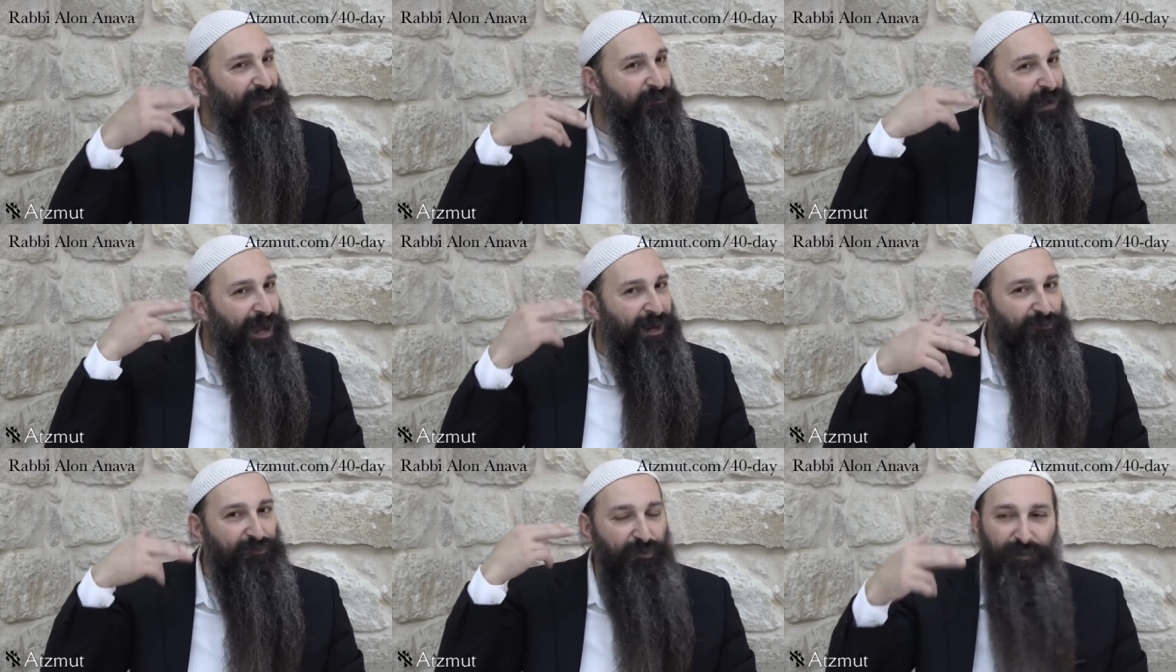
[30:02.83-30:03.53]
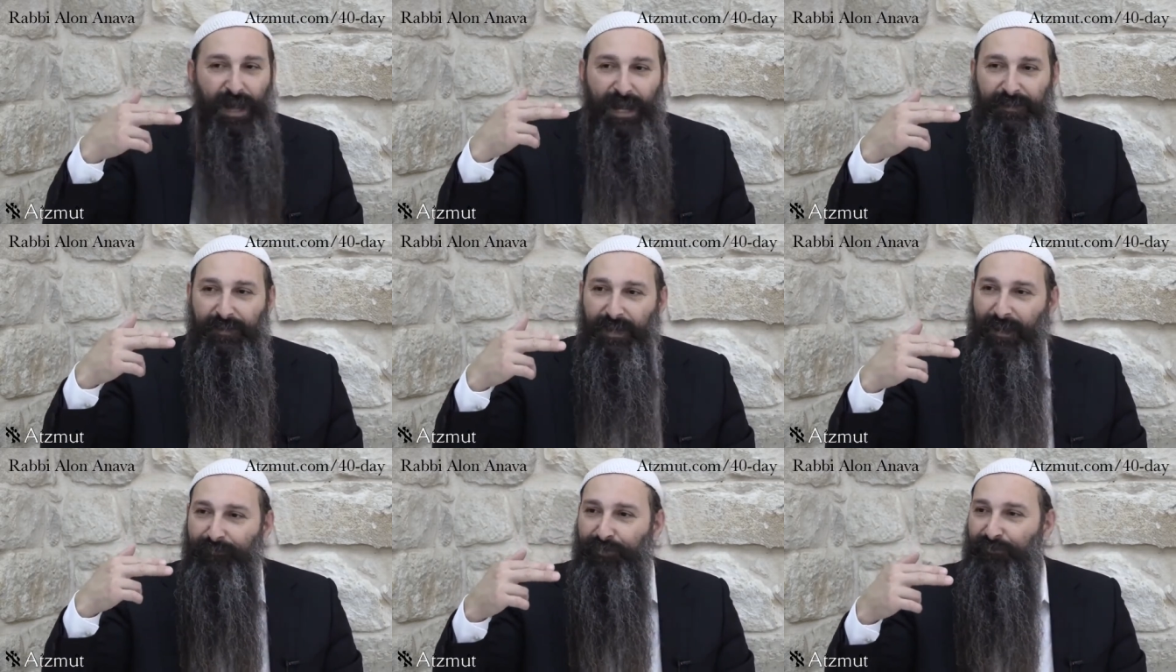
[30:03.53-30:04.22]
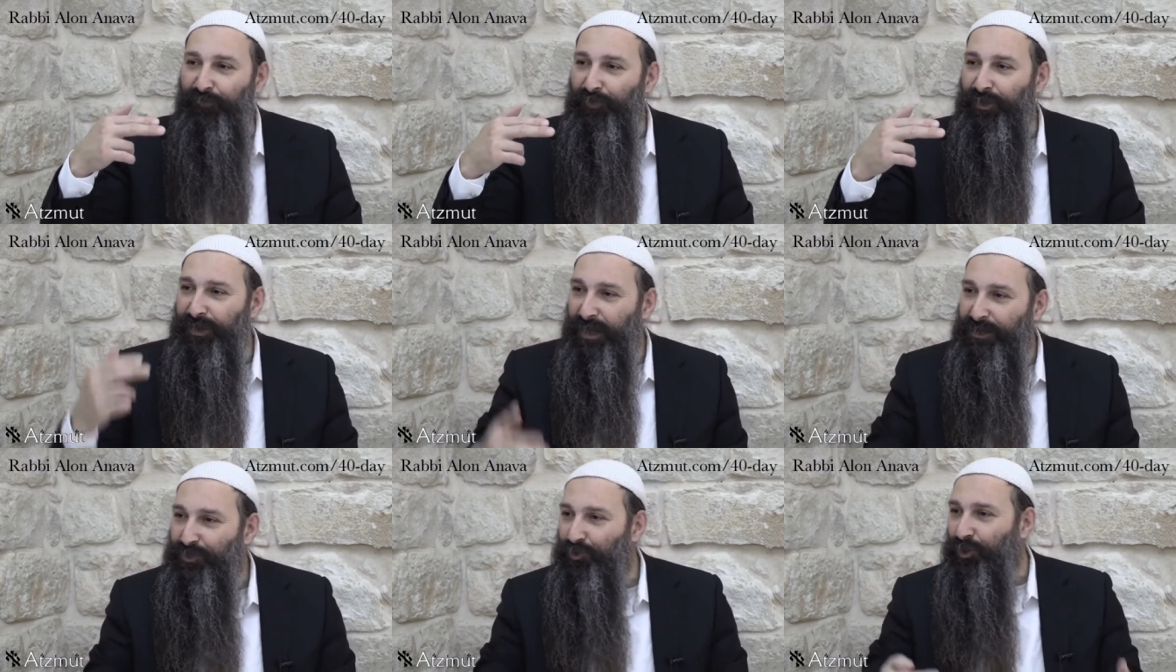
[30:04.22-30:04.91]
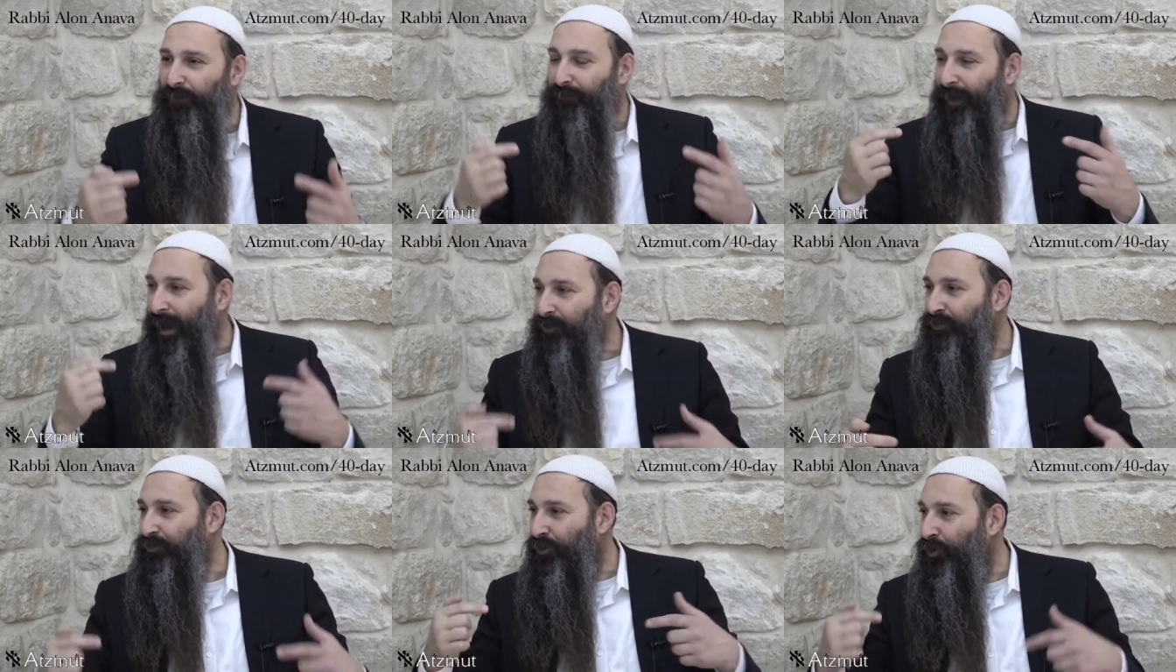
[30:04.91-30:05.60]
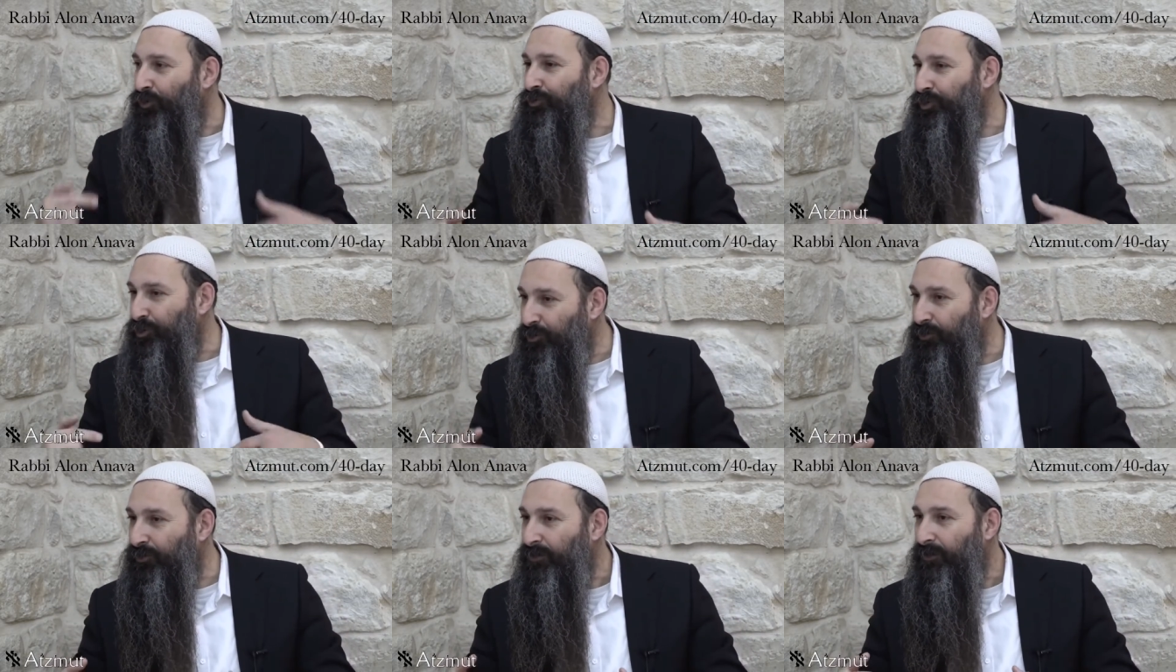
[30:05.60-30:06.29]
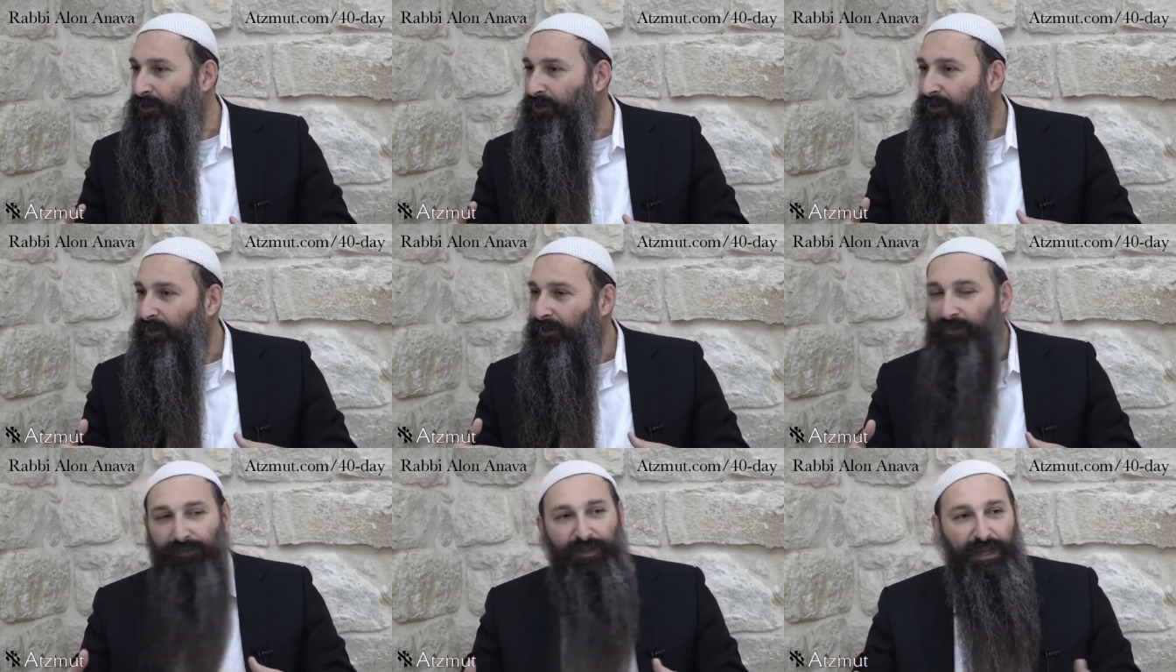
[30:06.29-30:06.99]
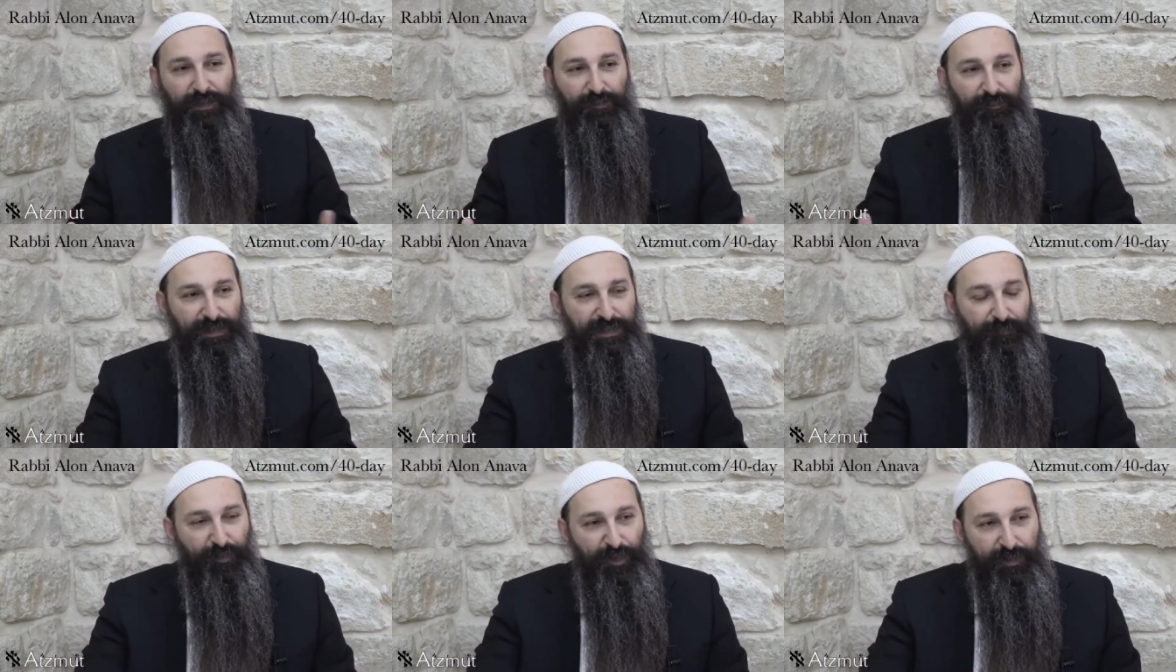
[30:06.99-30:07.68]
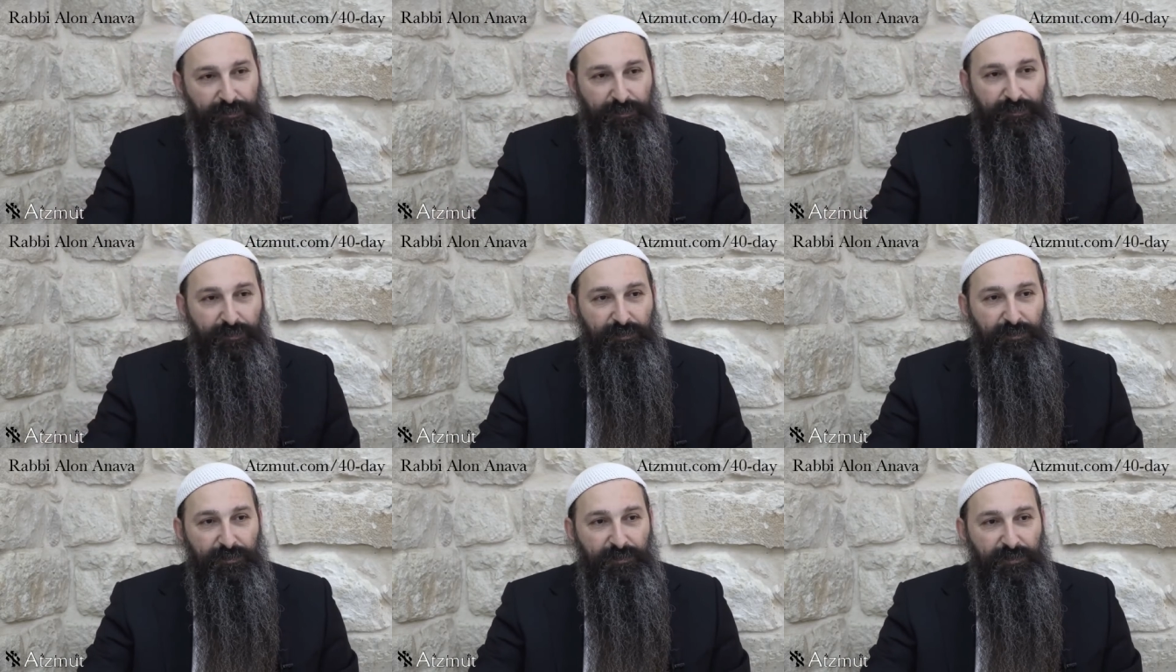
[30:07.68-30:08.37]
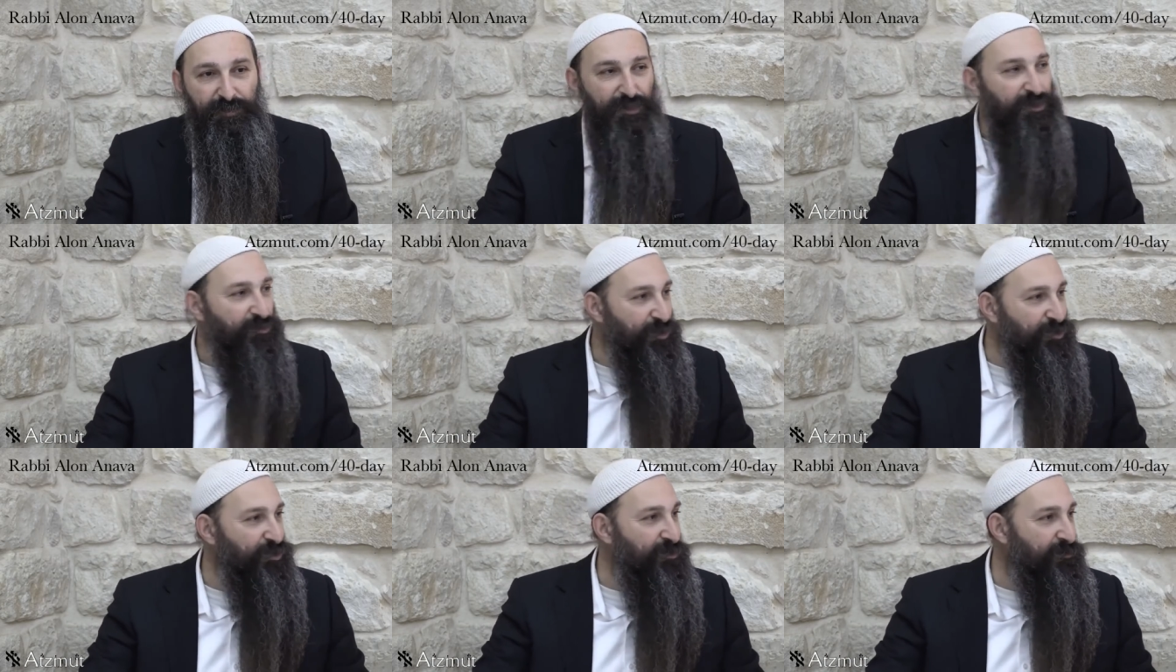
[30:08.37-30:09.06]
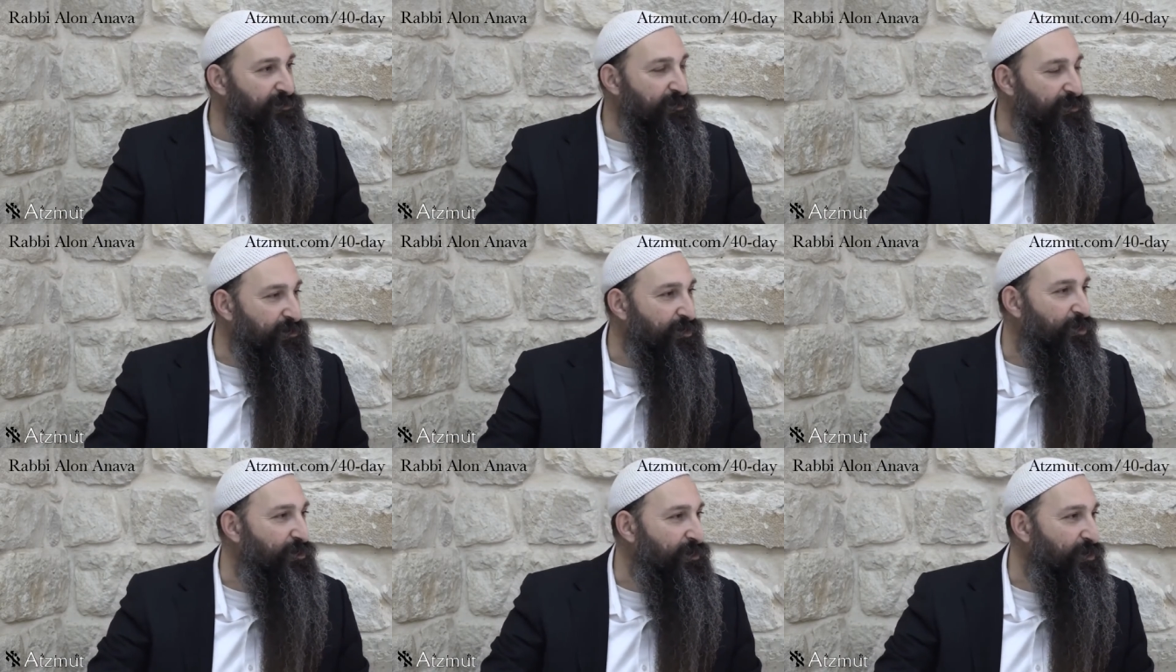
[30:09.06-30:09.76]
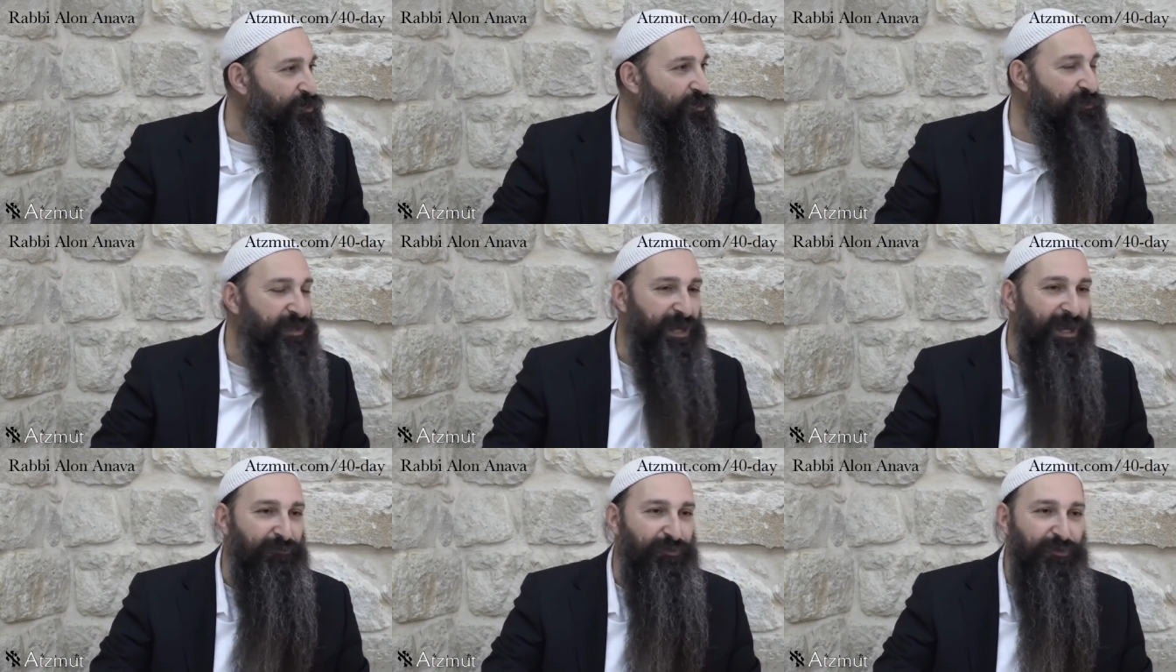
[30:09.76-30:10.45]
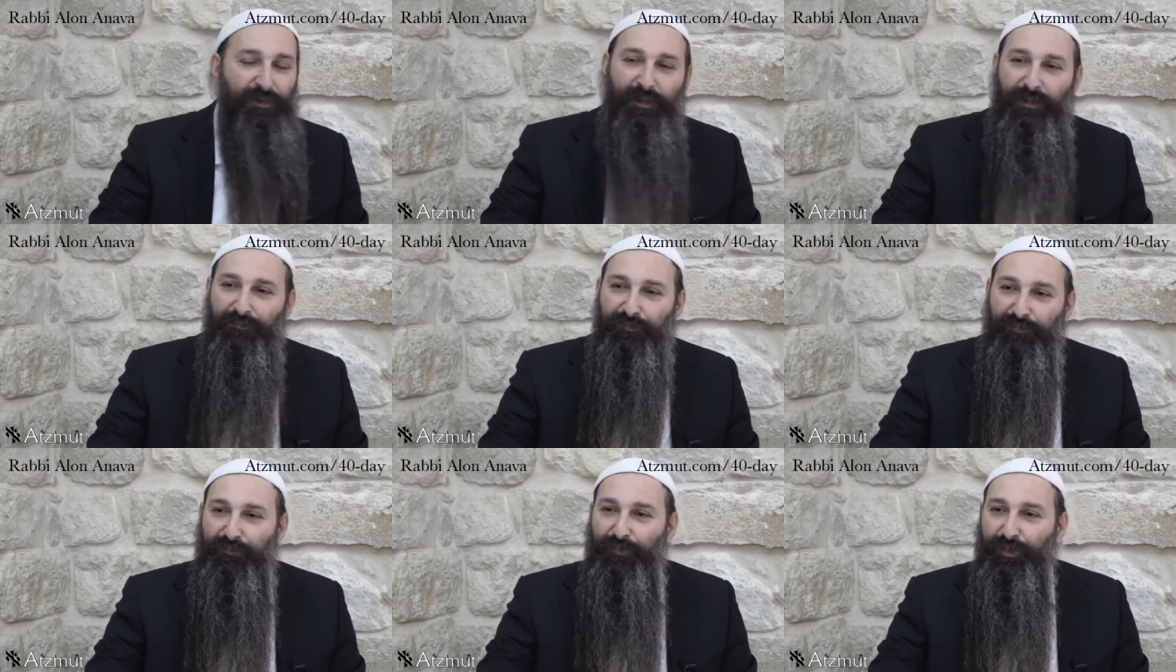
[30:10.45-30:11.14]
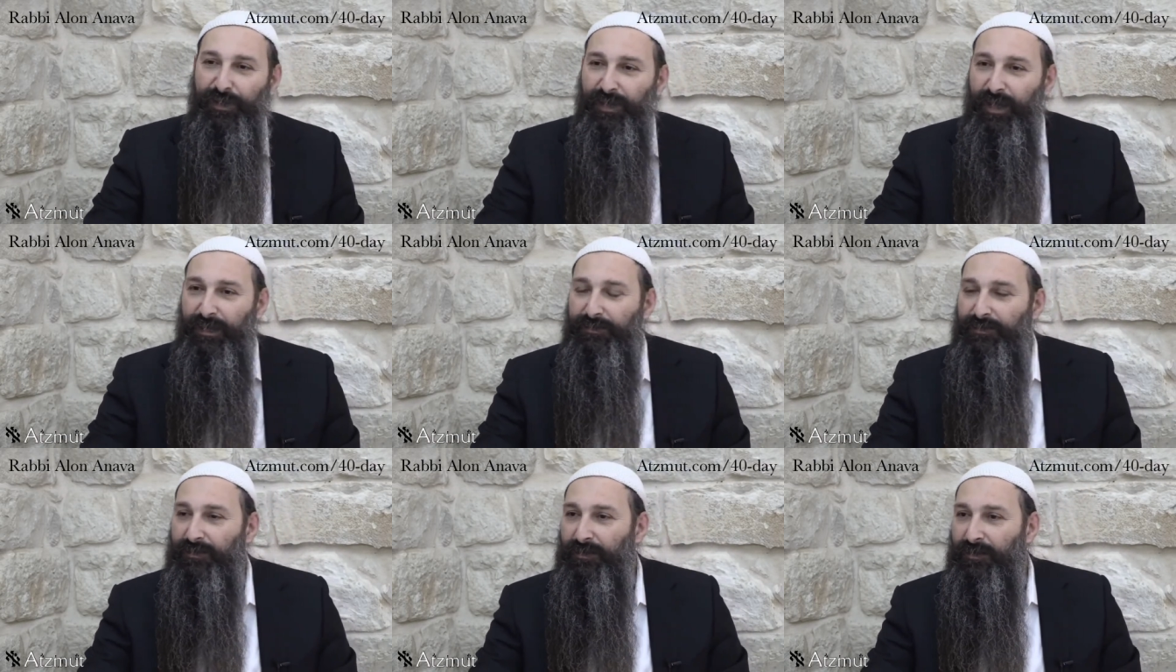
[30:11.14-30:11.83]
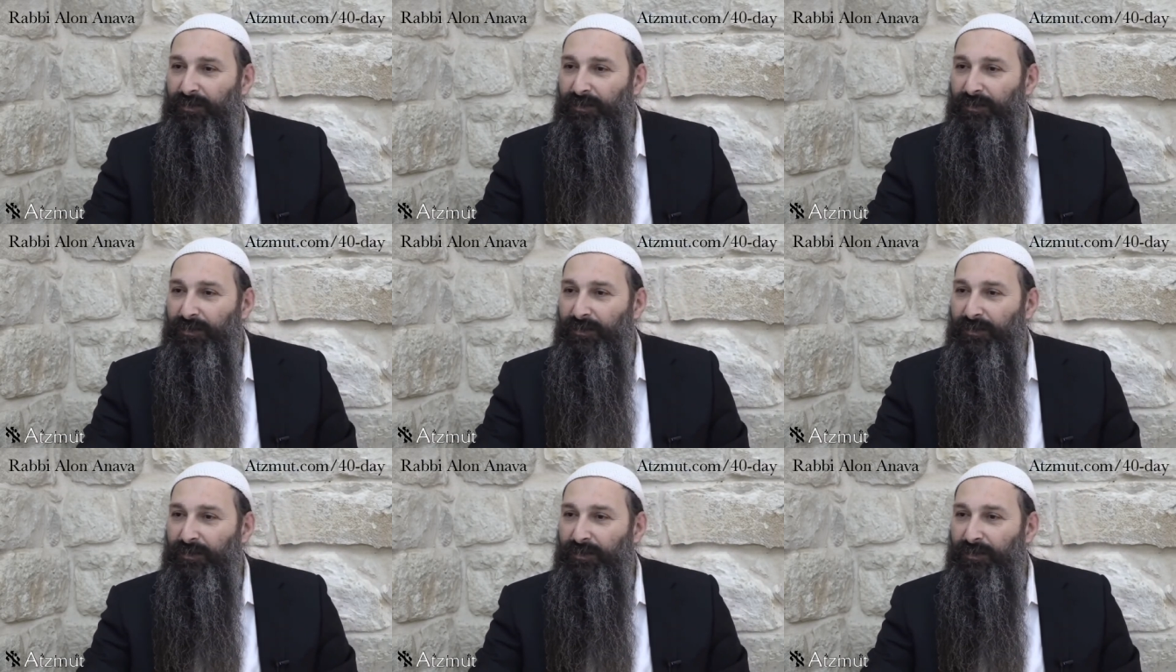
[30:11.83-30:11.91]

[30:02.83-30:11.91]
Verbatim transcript: in the back of your mind that after 40 days you're going back to the old you, then you missed the point. So you were good on, on a good behavior for 40 days.